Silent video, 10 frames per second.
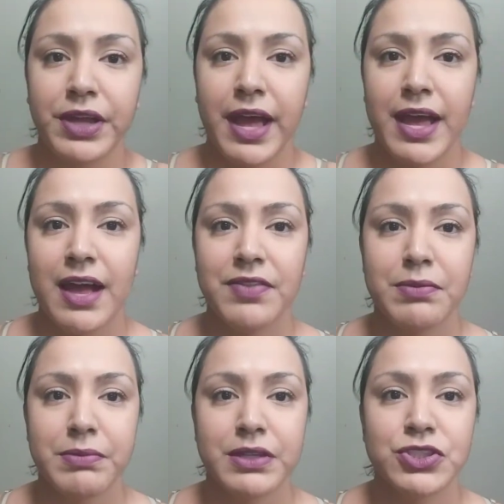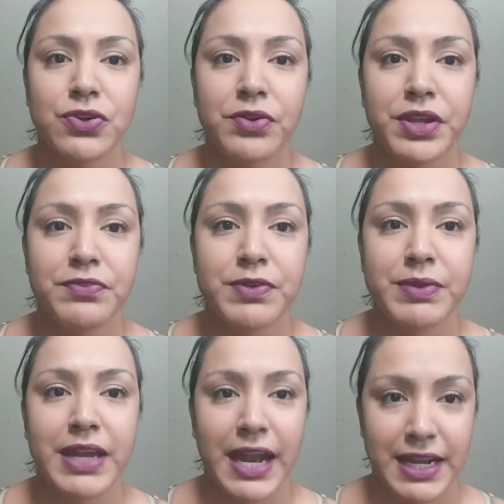I have the majority from
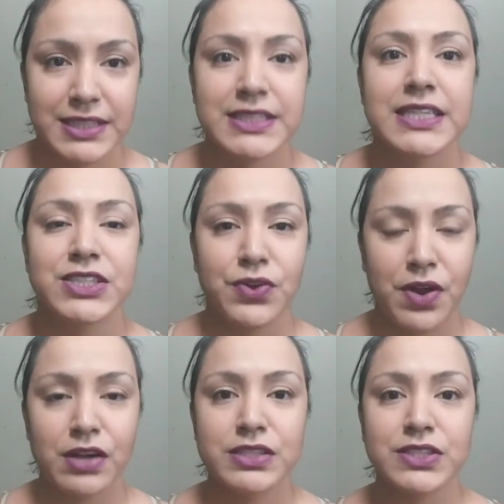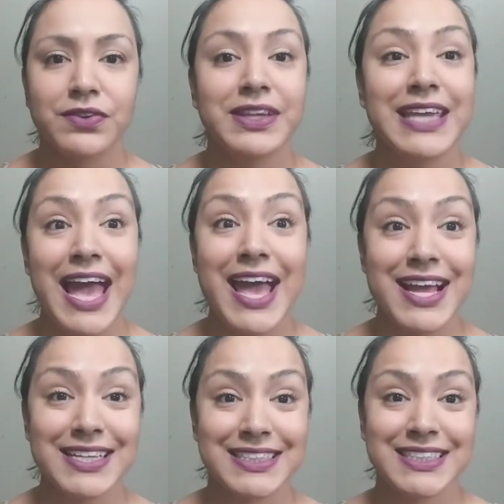the 99 cent store also.
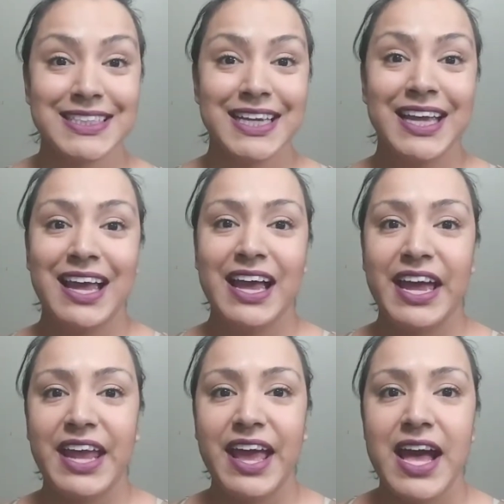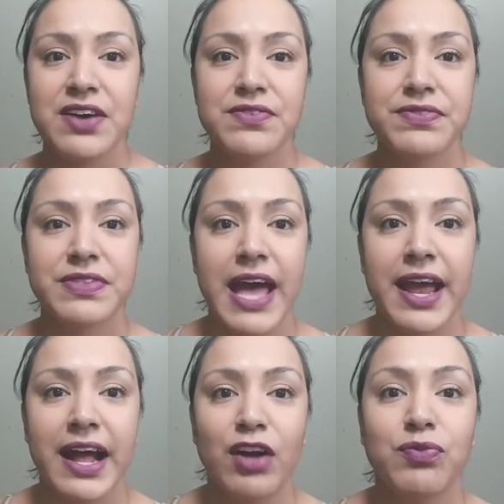Yes, and I have
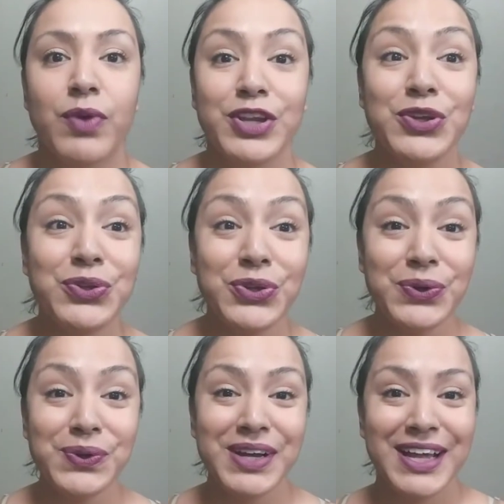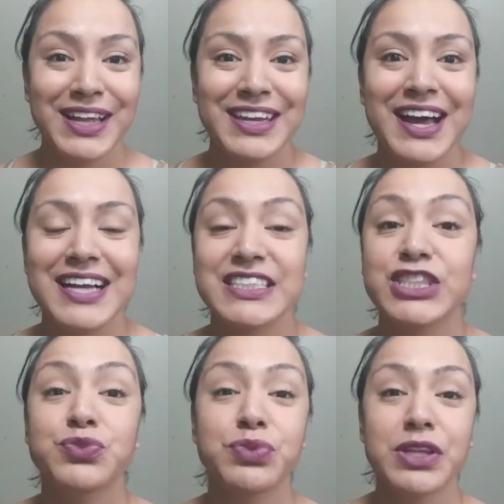that e.l.f. one. You do? Nice.
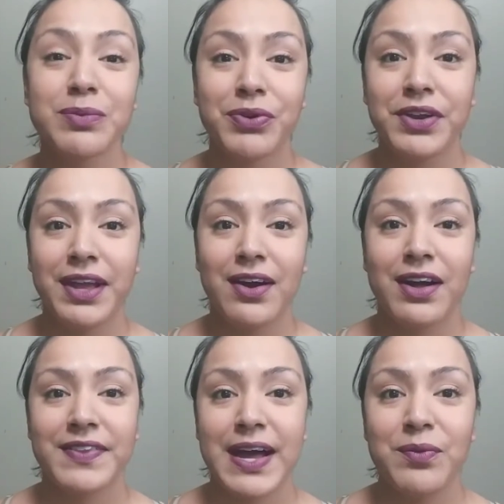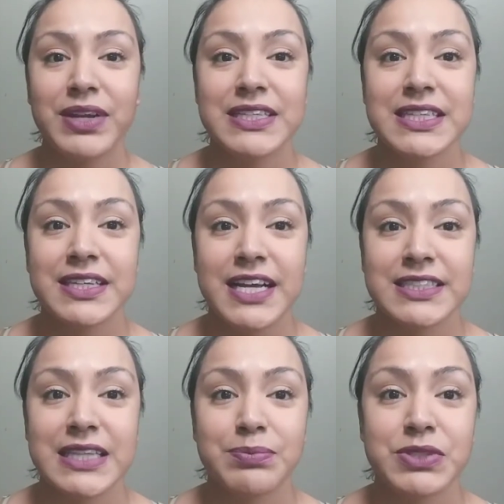It's really pretty, huh? That one is a
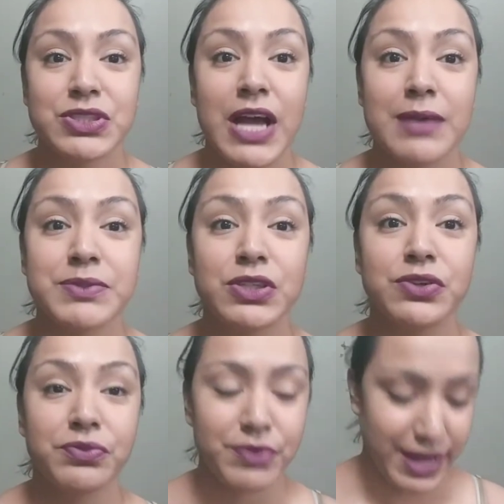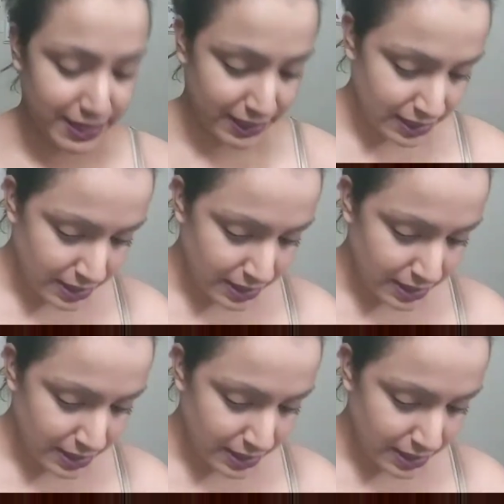nice absolute red.